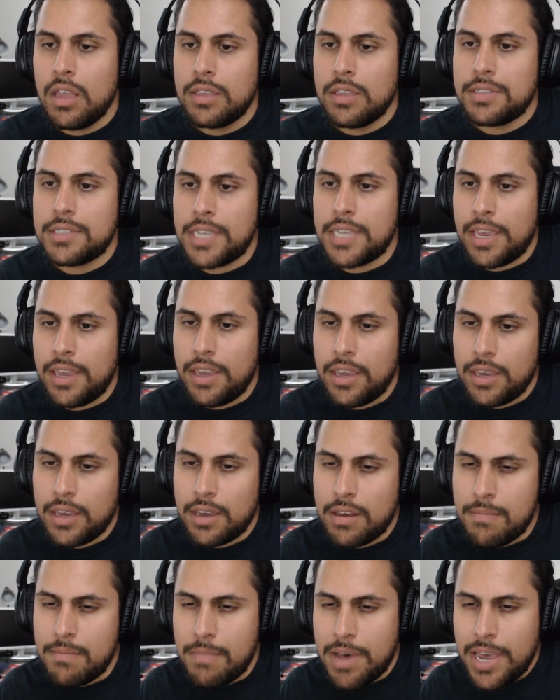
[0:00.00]

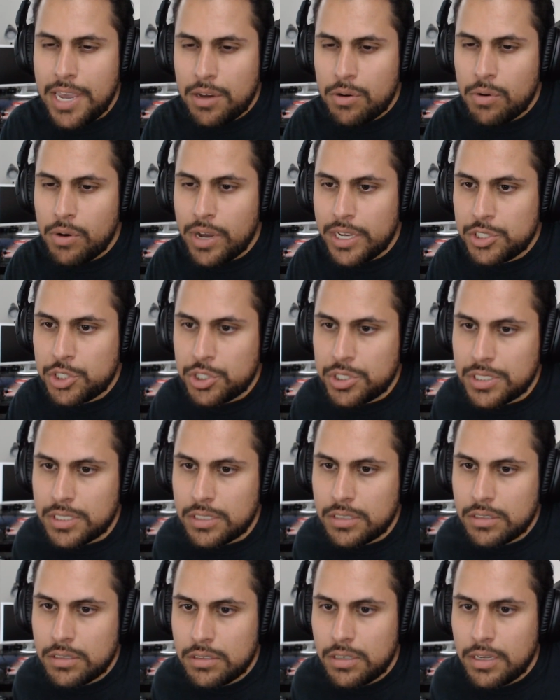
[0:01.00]
saying, My
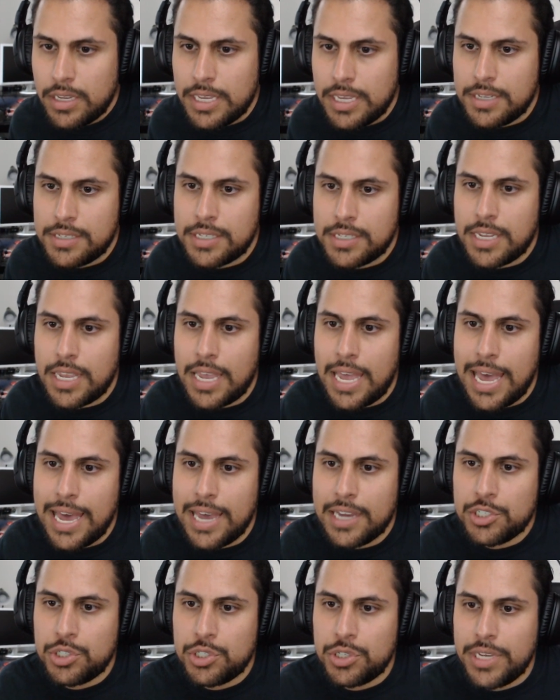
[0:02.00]
question is
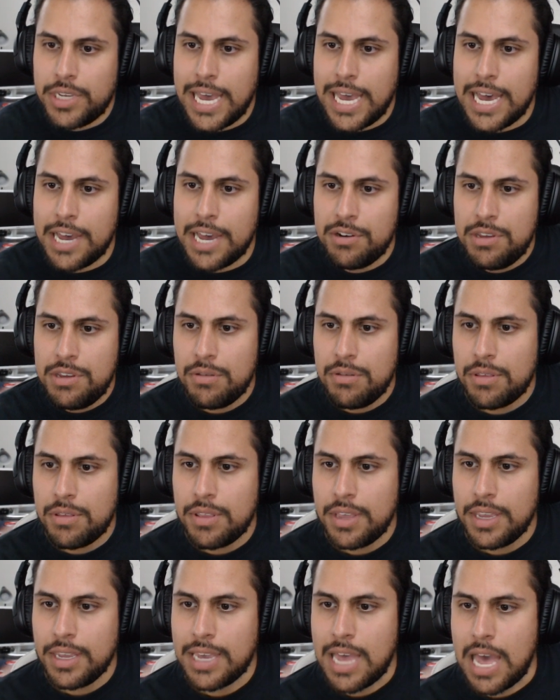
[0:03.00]
actually, how do you
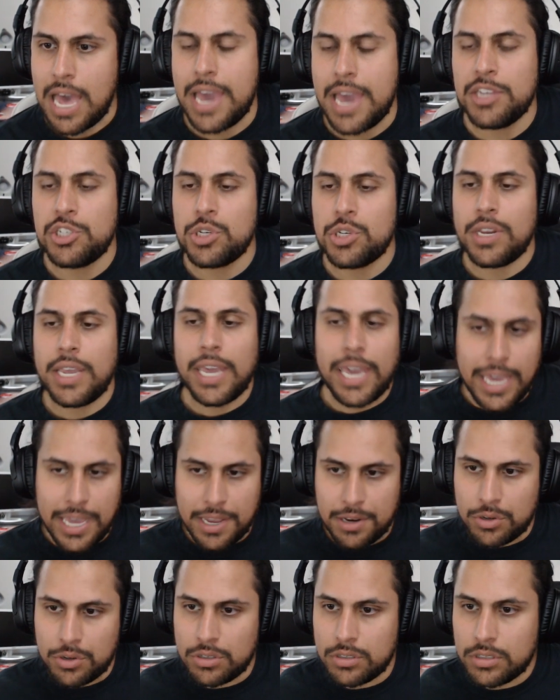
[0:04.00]
think I should
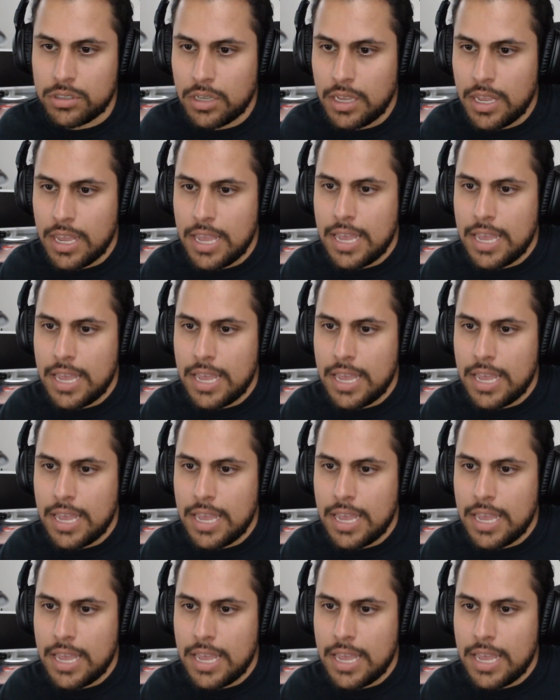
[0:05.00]
handle